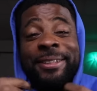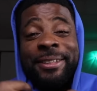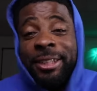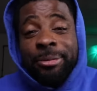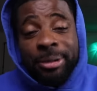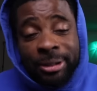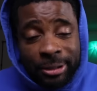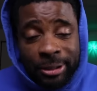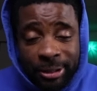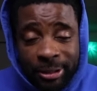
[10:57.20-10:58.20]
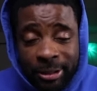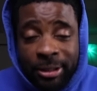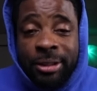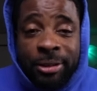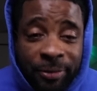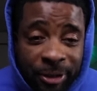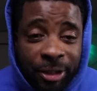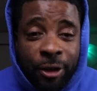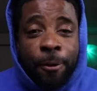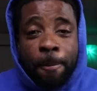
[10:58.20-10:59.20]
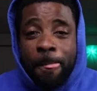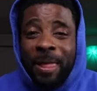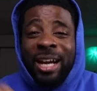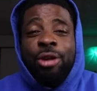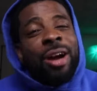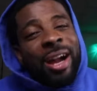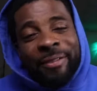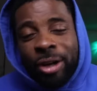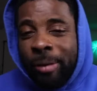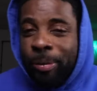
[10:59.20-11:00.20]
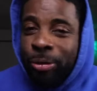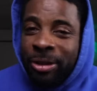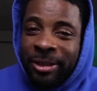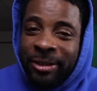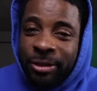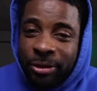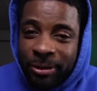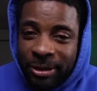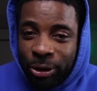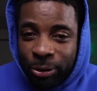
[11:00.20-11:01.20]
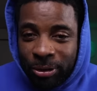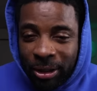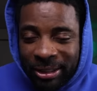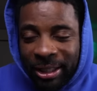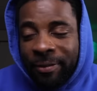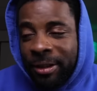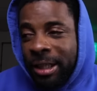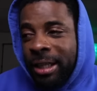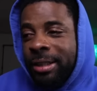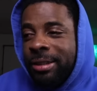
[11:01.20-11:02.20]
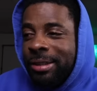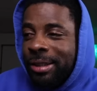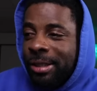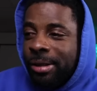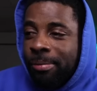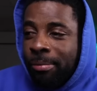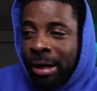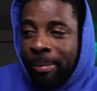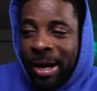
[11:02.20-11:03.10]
and gentlemen, this is the video. I know I haven't uploaded in 7 days, but I'm